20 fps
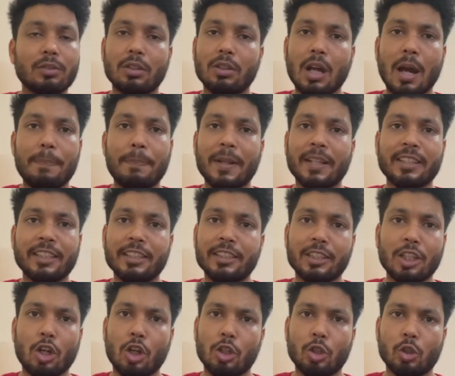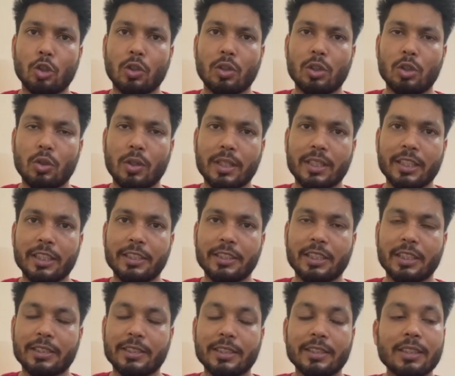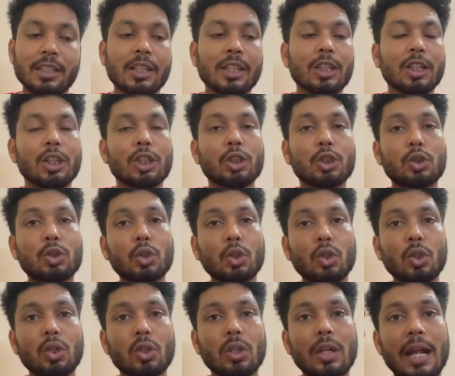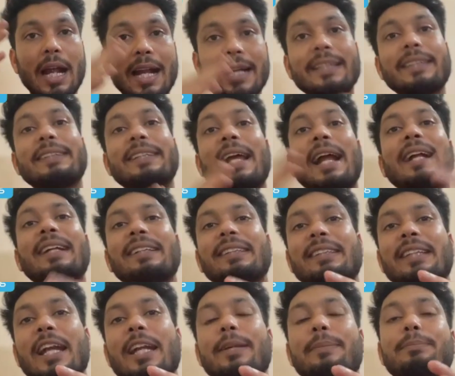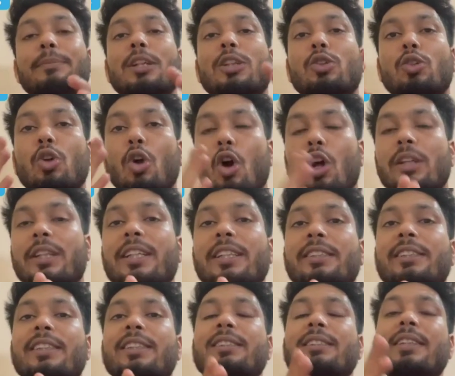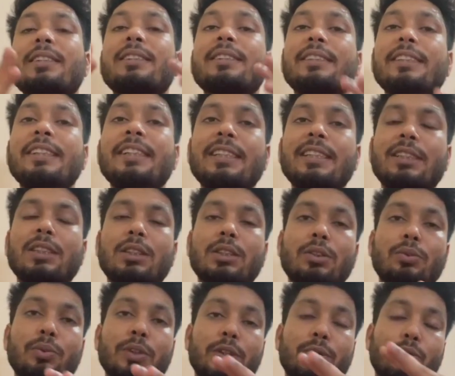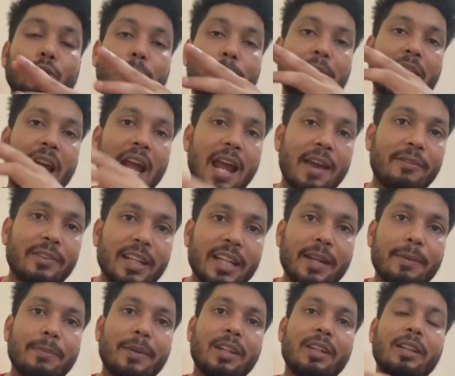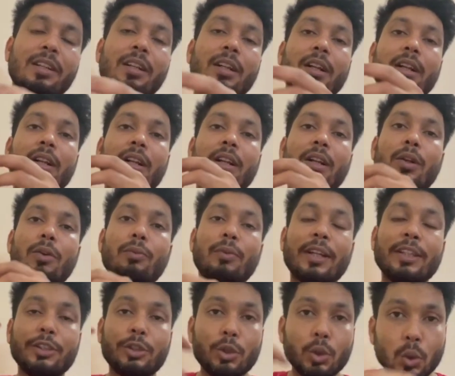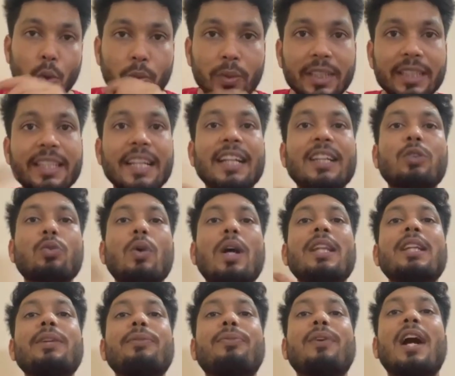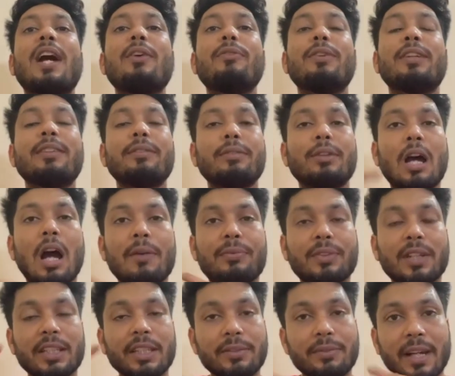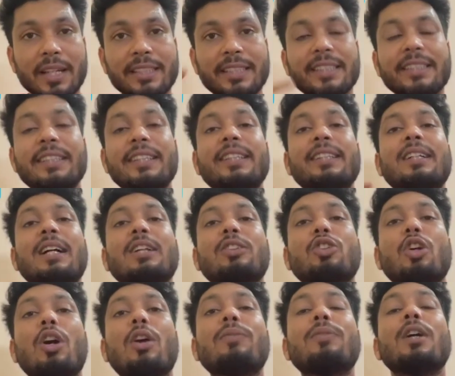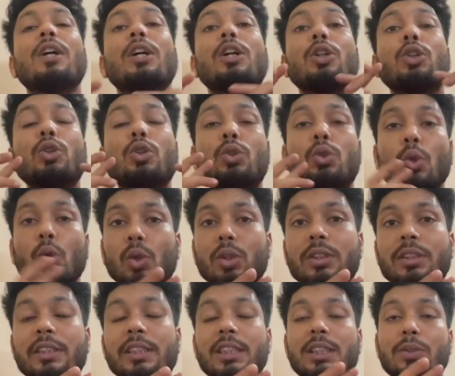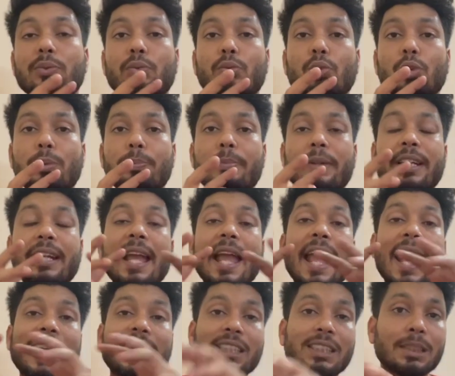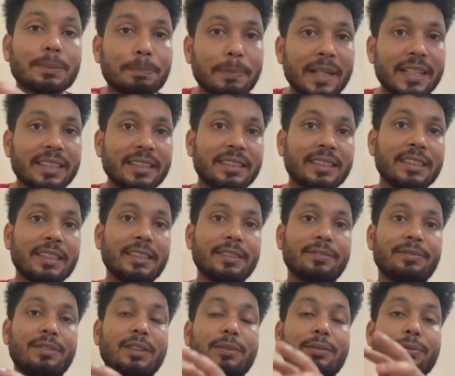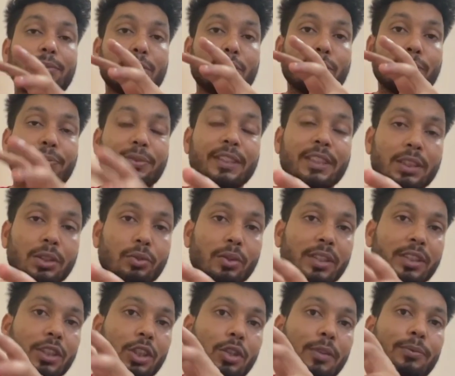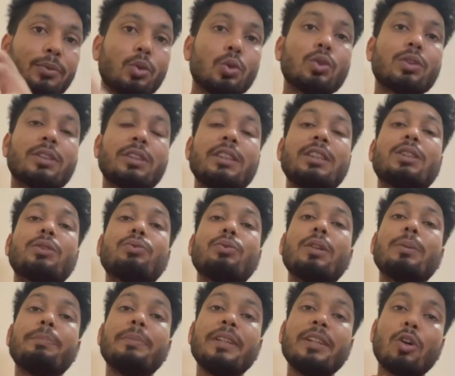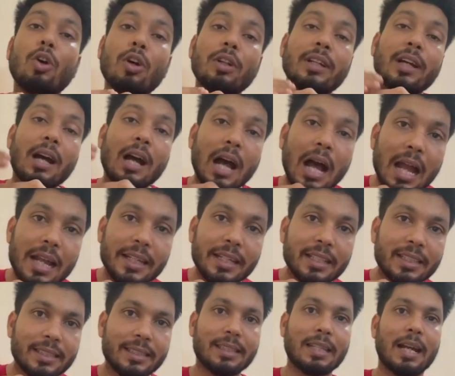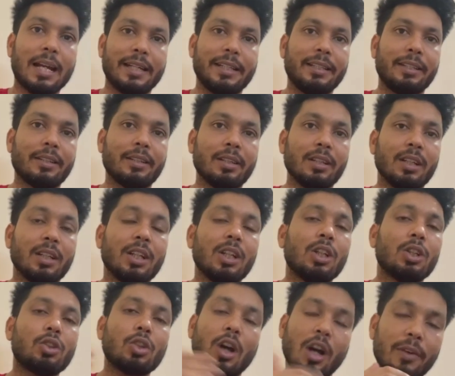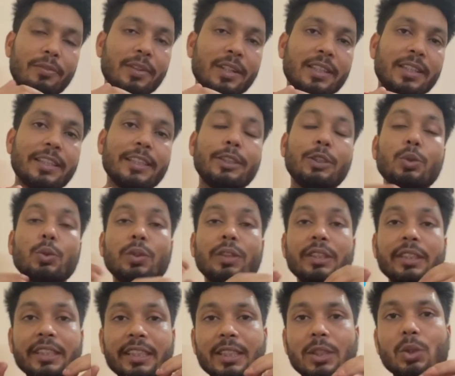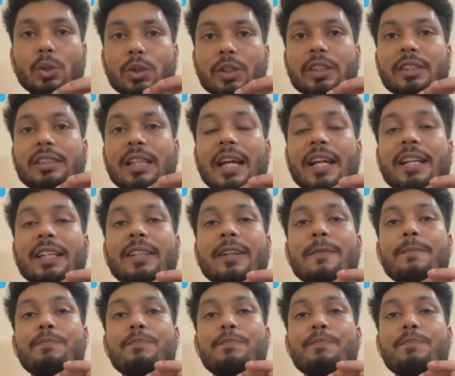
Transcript: upper clinical or lower clinical seats. So at that time, the colleges, the seats which would be available when you will get qualified, after revising the cutoff, those seats would be expensive. The fee structure of those seats will be on a higher side. So obviously you need to decide,